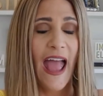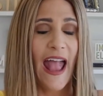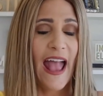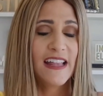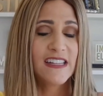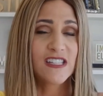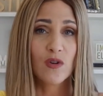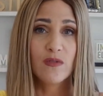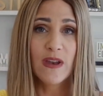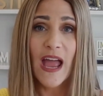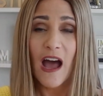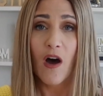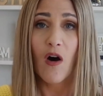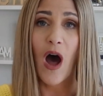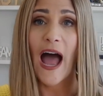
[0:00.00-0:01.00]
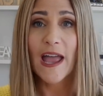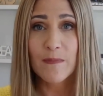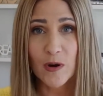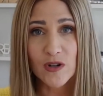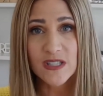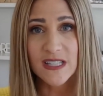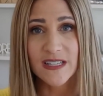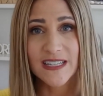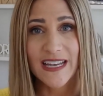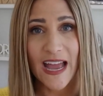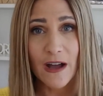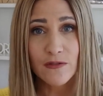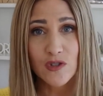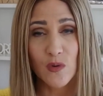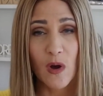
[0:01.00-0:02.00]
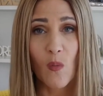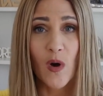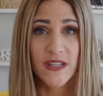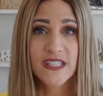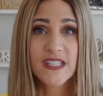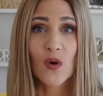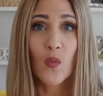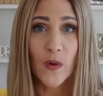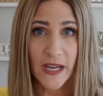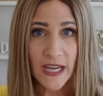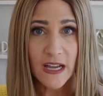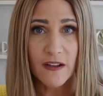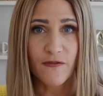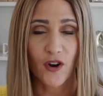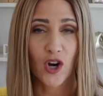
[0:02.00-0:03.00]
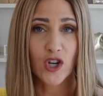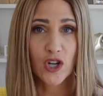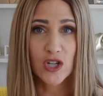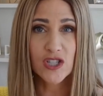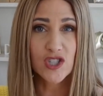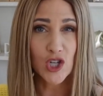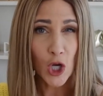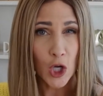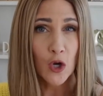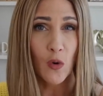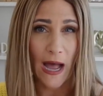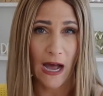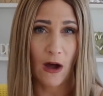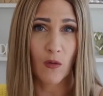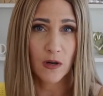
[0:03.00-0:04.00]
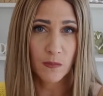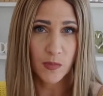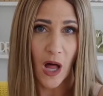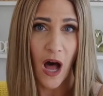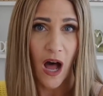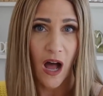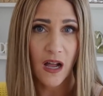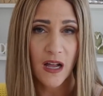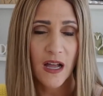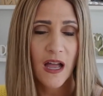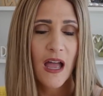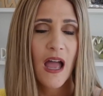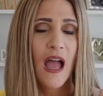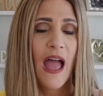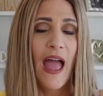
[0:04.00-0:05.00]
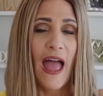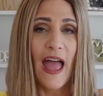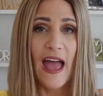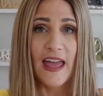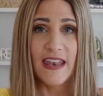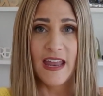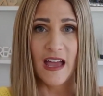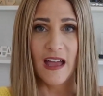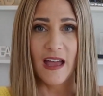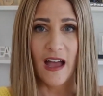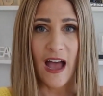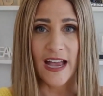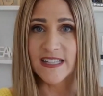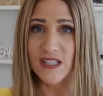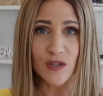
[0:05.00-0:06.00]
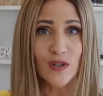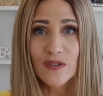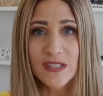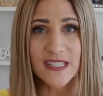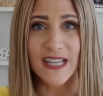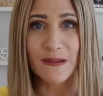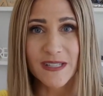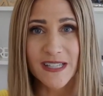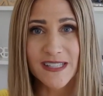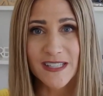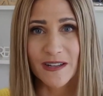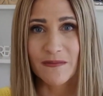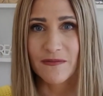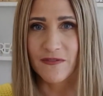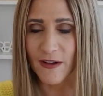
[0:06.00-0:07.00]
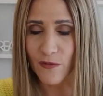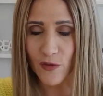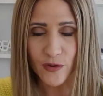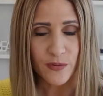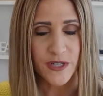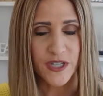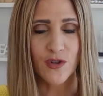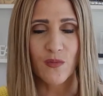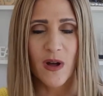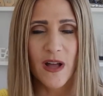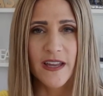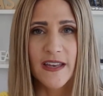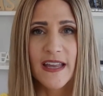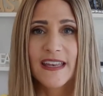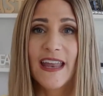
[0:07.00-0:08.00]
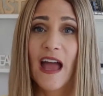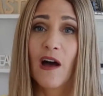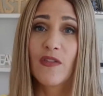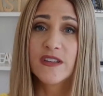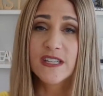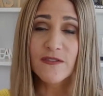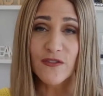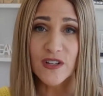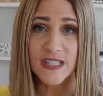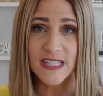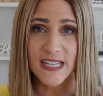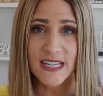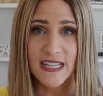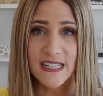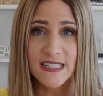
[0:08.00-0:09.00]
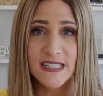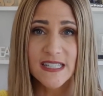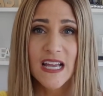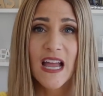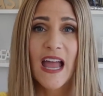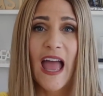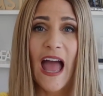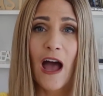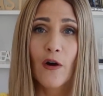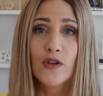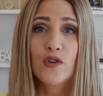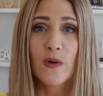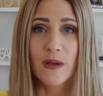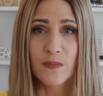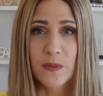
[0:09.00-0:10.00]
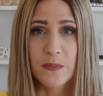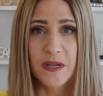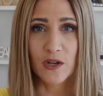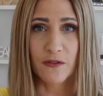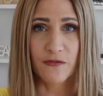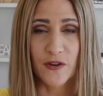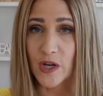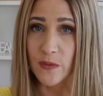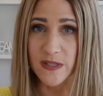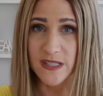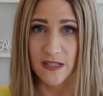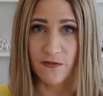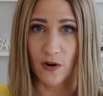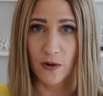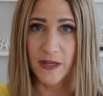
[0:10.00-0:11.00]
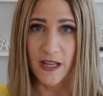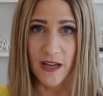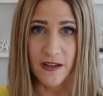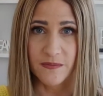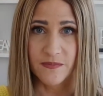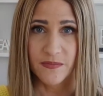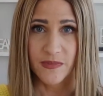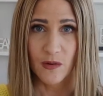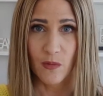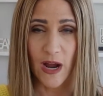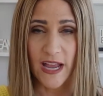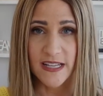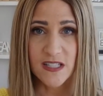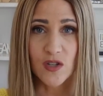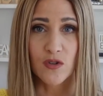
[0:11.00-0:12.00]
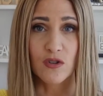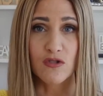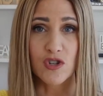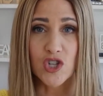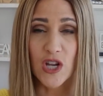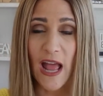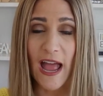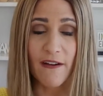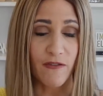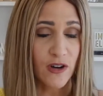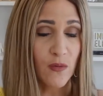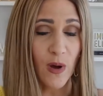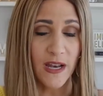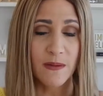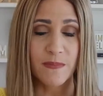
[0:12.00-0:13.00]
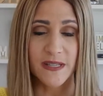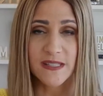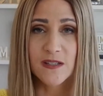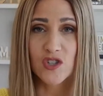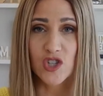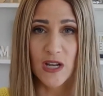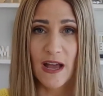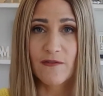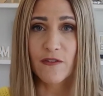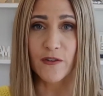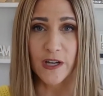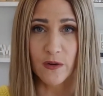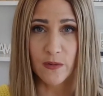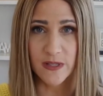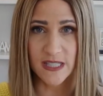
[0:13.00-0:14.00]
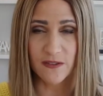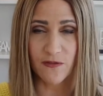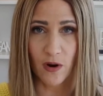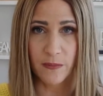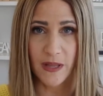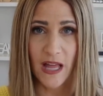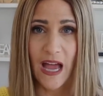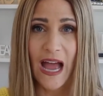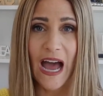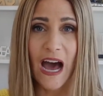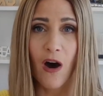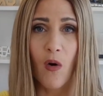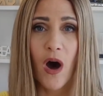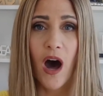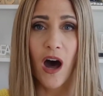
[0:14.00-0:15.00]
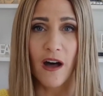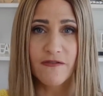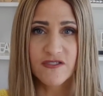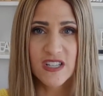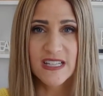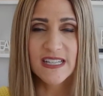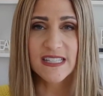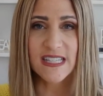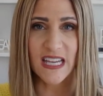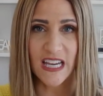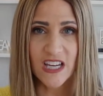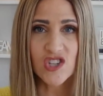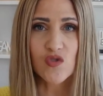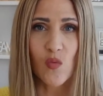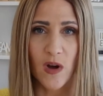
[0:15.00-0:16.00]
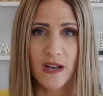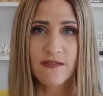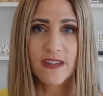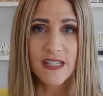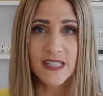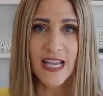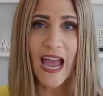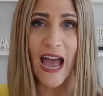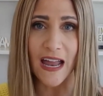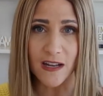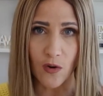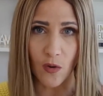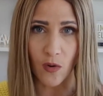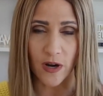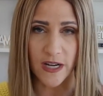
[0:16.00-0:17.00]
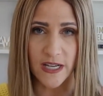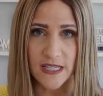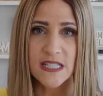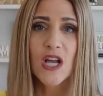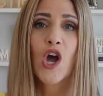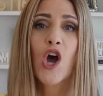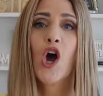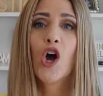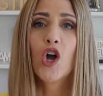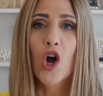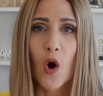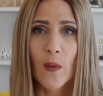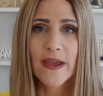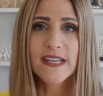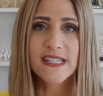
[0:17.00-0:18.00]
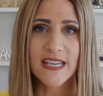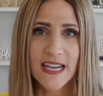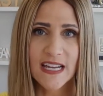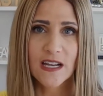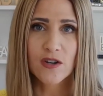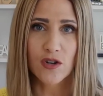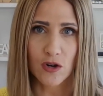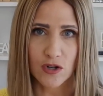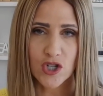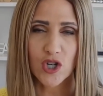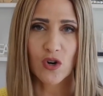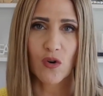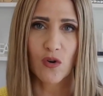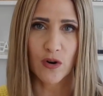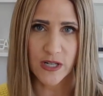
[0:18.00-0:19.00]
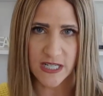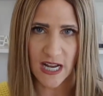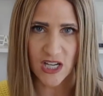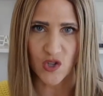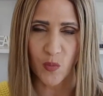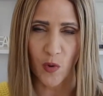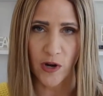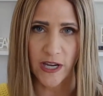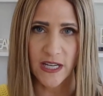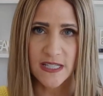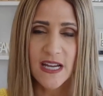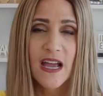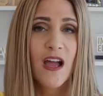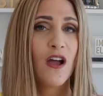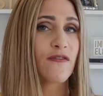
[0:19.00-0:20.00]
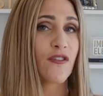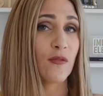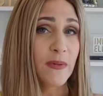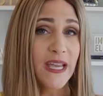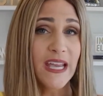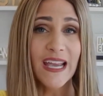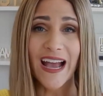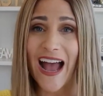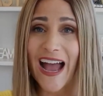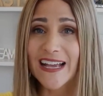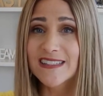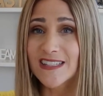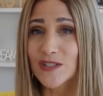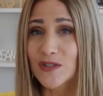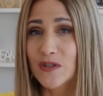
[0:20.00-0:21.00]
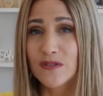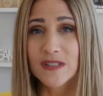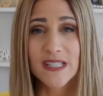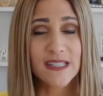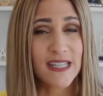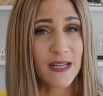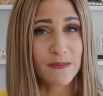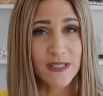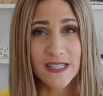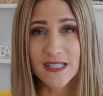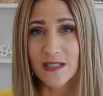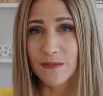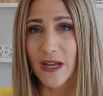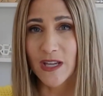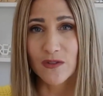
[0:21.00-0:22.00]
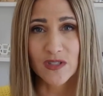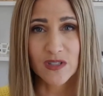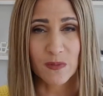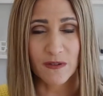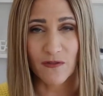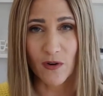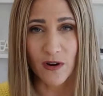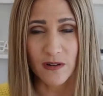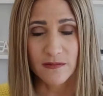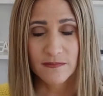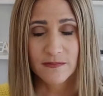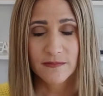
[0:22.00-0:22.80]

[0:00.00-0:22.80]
And so now I personally now do it once a week for a good 2-hour block. And I still use the same system, 5, 4, 3, 2, 1. Now the difference is how you implement your frequency formula, right? So everyone in business should have a frequency formula. How often is each one of these categories going to get a nurture or a touch point? For me, I still use the same system I used before.